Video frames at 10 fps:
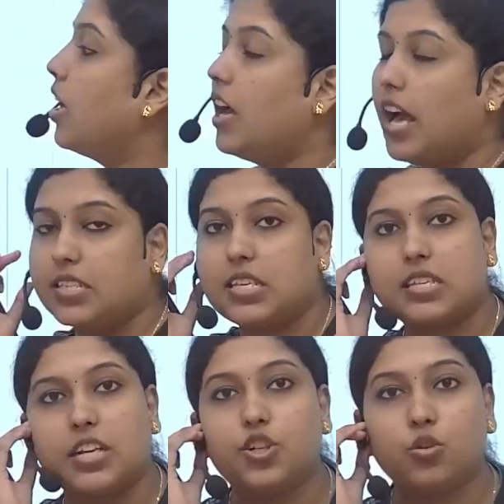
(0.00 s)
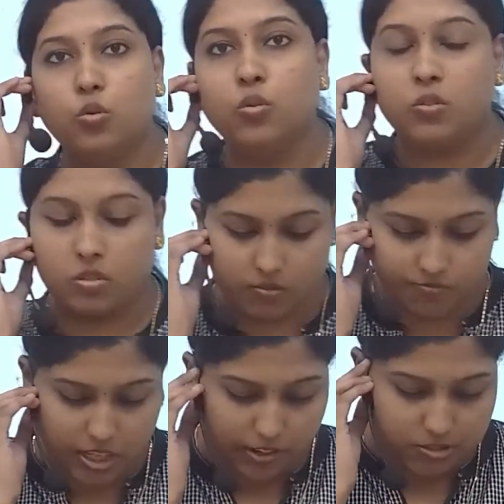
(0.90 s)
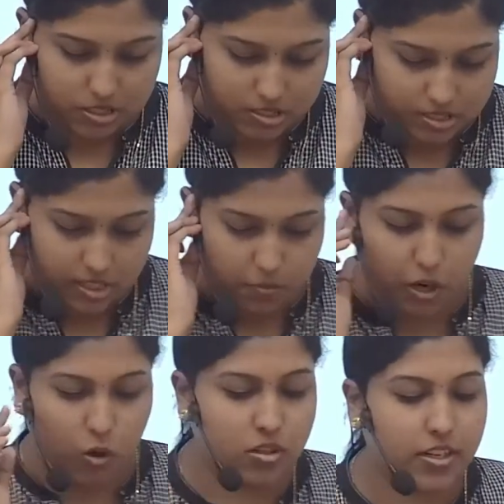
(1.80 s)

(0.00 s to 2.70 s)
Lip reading: As I said we are discussing about